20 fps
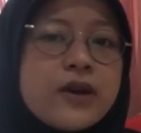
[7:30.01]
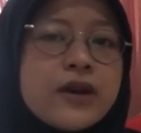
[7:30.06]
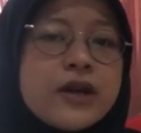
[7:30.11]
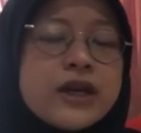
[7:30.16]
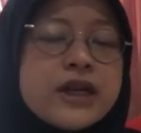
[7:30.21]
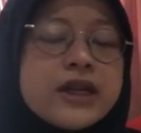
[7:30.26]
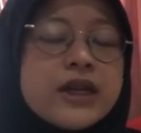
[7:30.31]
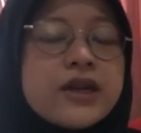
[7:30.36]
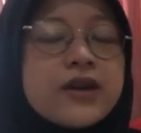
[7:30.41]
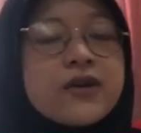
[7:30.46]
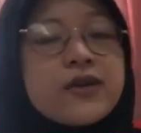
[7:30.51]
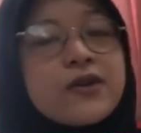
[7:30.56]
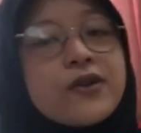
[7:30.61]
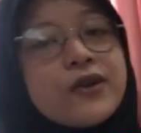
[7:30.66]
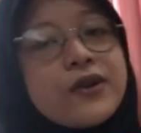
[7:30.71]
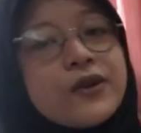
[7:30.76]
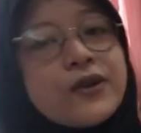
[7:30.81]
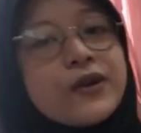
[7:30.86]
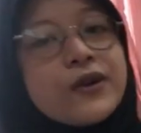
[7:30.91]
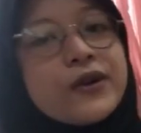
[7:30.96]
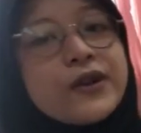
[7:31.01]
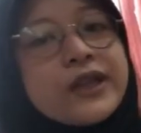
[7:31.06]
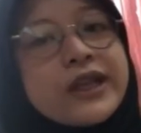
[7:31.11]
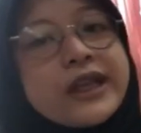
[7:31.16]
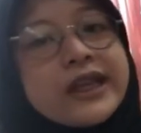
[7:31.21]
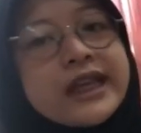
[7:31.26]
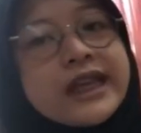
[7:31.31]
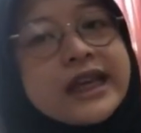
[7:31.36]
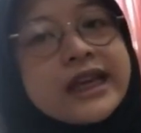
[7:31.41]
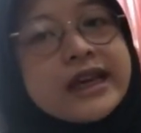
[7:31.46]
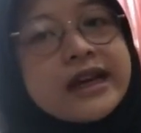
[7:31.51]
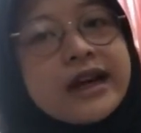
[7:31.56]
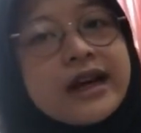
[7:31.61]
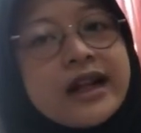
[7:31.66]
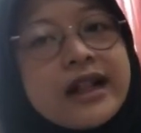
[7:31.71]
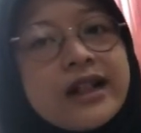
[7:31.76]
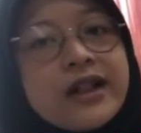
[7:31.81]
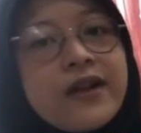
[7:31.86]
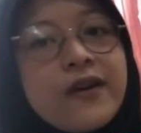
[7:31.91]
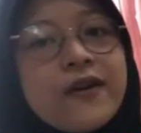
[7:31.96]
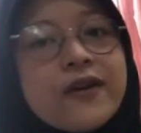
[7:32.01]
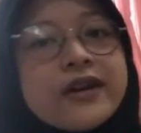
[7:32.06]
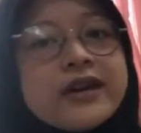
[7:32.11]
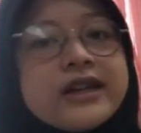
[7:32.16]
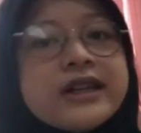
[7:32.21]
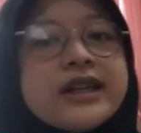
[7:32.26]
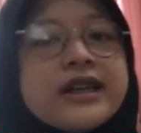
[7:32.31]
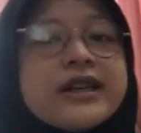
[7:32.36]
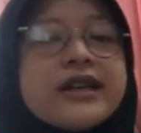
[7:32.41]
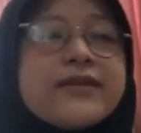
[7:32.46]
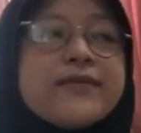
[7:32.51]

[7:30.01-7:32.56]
on the chronological order,